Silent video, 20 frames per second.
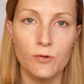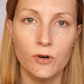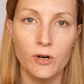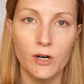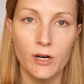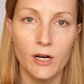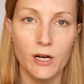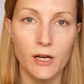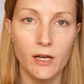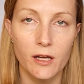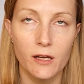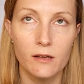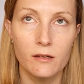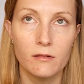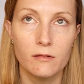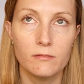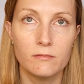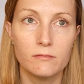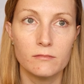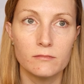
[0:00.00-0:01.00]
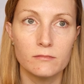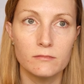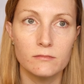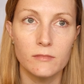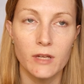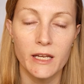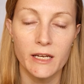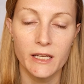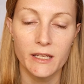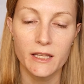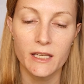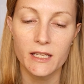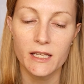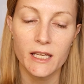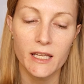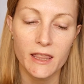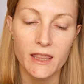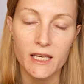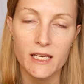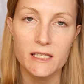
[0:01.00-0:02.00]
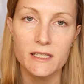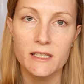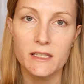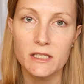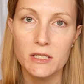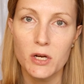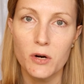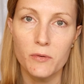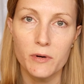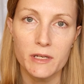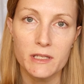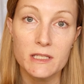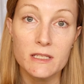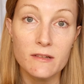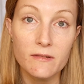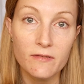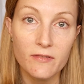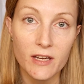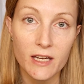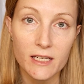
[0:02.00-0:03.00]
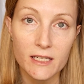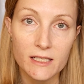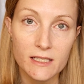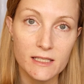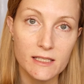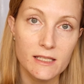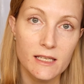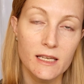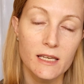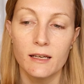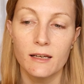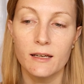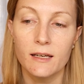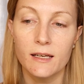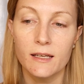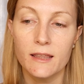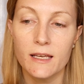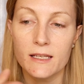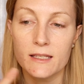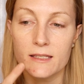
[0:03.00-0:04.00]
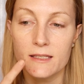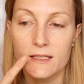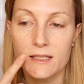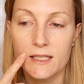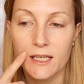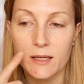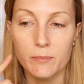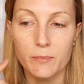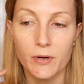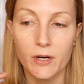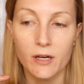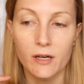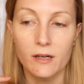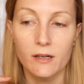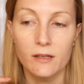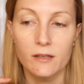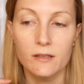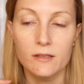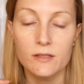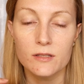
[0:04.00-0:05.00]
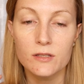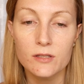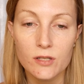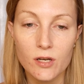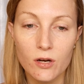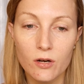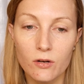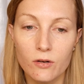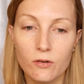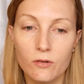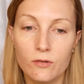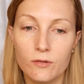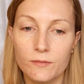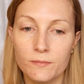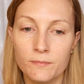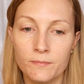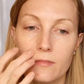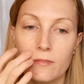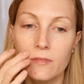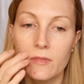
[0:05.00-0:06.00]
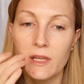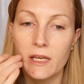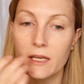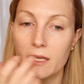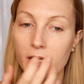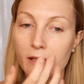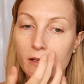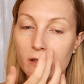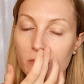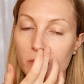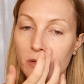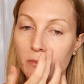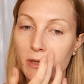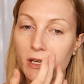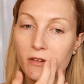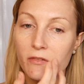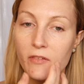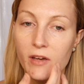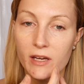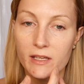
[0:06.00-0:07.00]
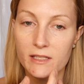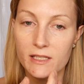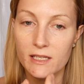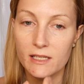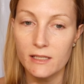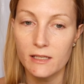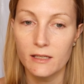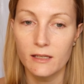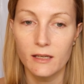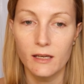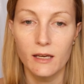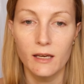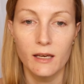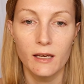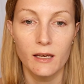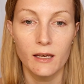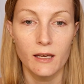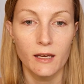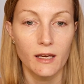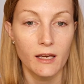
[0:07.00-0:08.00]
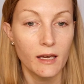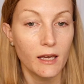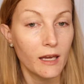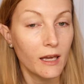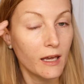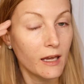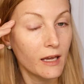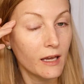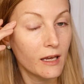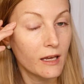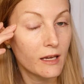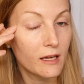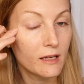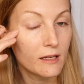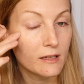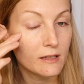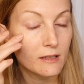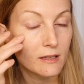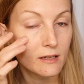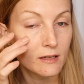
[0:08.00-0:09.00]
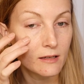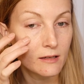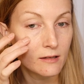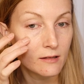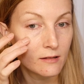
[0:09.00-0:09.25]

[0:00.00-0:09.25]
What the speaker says: or anything like this is going to fix. That's deeper. So these would be affected, and